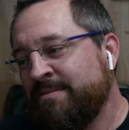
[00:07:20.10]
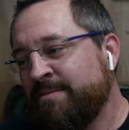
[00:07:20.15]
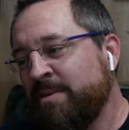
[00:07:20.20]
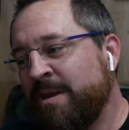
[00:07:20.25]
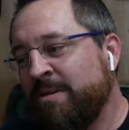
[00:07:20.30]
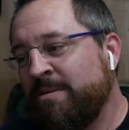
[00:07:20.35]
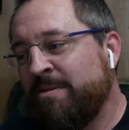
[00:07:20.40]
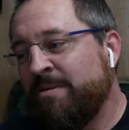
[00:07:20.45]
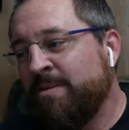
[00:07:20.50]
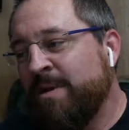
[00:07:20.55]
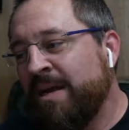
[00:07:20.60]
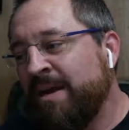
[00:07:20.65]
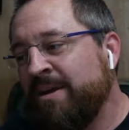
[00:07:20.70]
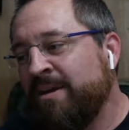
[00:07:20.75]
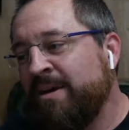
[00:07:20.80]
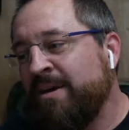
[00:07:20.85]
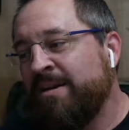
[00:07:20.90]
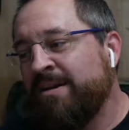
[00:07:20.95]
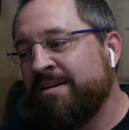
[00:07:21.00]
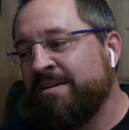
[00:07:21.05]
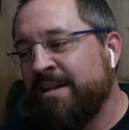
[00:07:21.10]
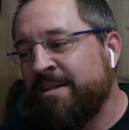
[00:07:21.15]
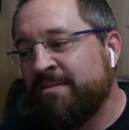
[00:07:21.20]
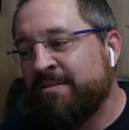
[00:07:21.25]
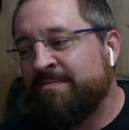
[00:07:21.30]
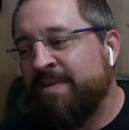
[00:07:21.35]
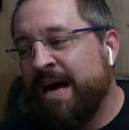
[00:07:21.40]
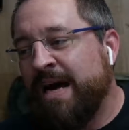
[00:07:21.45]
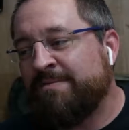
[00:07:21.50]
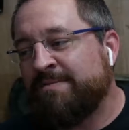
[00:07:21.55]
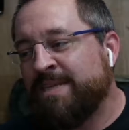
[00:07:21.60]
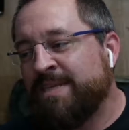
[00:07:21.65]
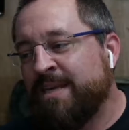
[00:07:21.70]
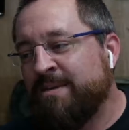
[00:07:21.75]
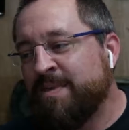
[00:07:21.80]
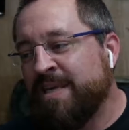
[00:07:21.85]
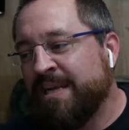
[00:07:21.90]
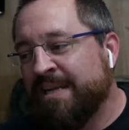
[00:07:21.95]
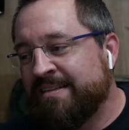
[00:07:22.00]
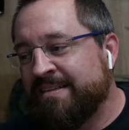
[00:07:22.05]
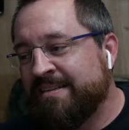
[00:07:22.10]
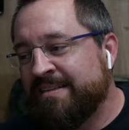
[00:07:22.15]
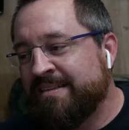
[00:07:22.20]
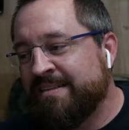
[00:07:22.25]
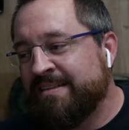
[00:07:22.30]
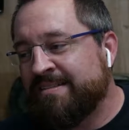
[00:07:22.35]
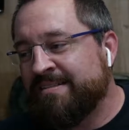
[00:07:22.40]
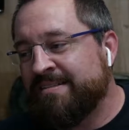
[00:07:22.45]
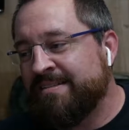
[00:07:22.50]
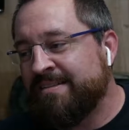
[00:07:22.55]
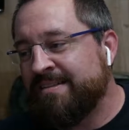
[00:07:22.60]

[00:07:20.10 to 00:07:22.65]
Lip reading: We can call it another 5-10 minutes.